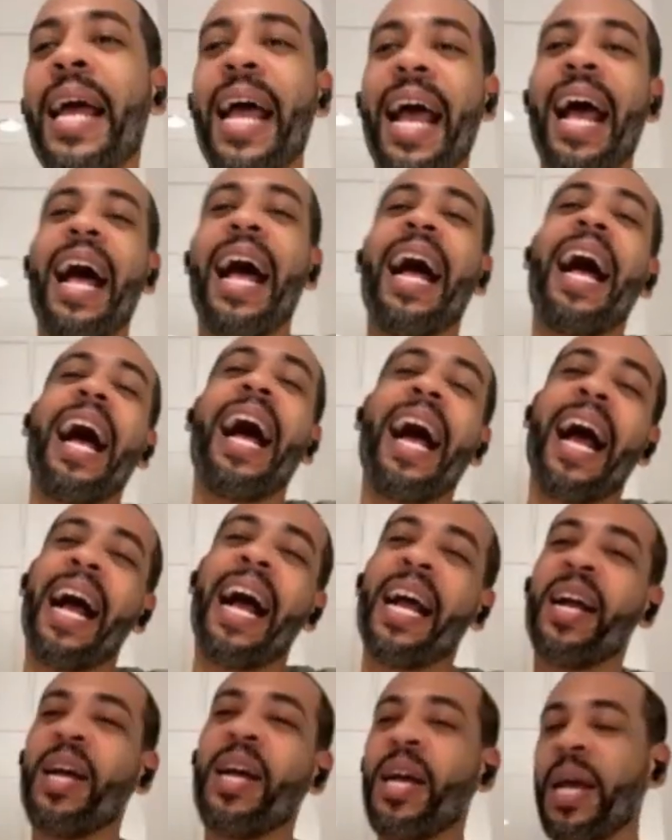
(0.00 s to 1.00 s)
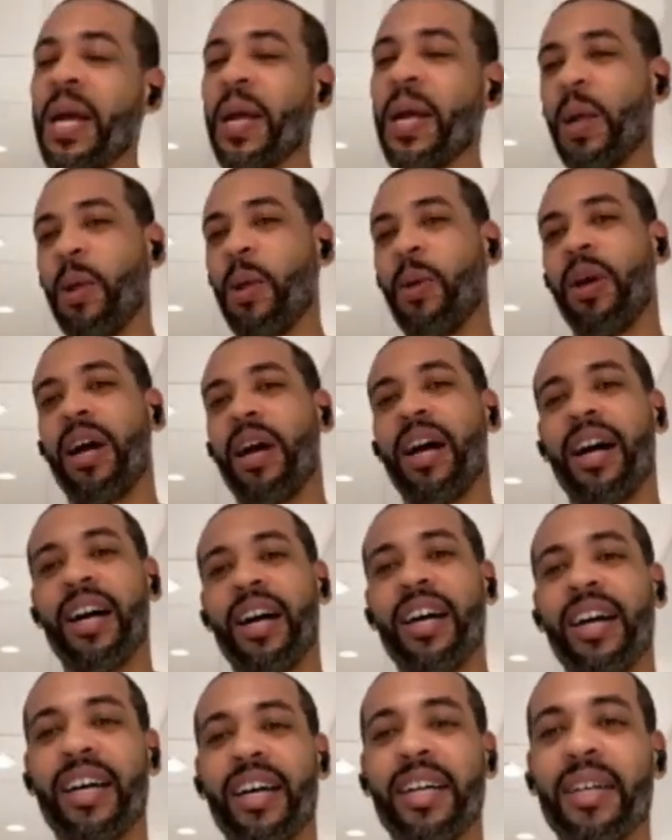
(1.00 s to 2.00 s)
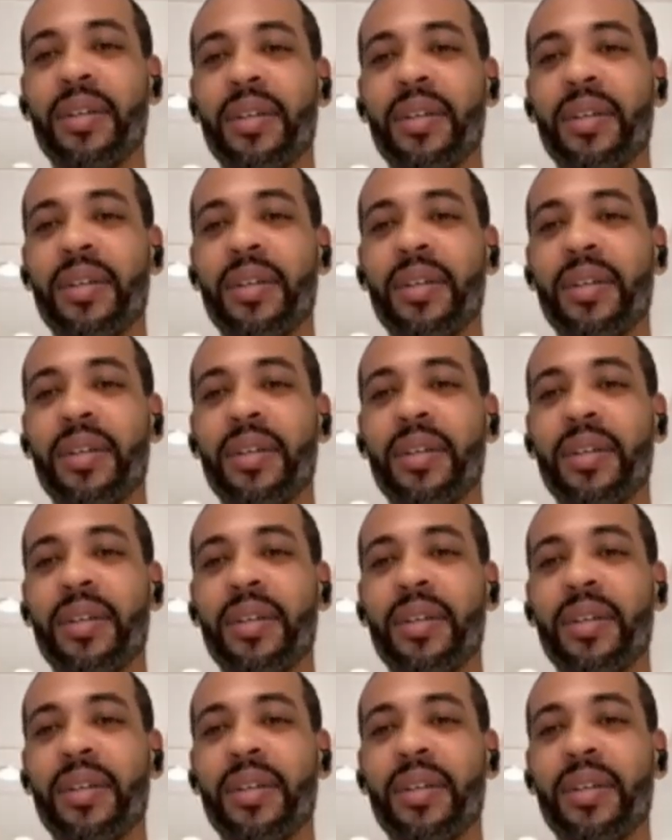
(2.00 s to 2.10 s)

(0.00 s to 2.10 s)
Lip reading: And you can have multiples